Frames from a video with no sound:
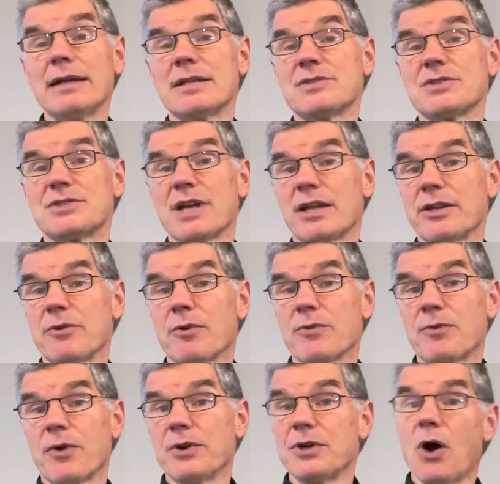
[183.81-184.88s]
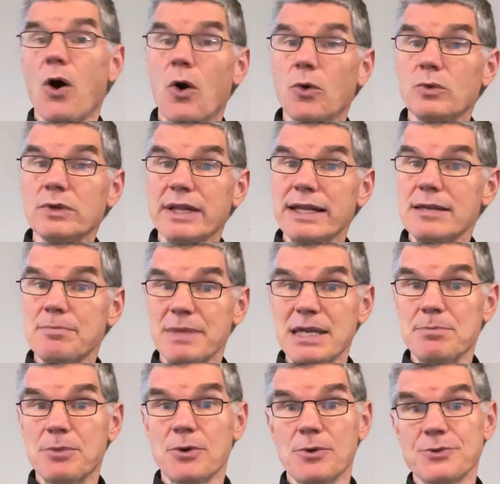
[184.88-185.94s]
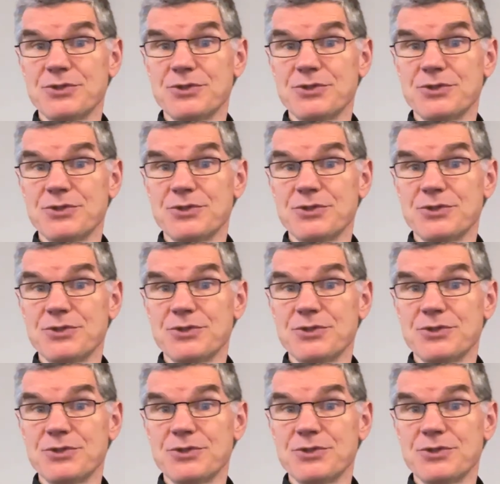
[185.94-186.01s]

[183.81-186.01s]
necessarily referring to only people who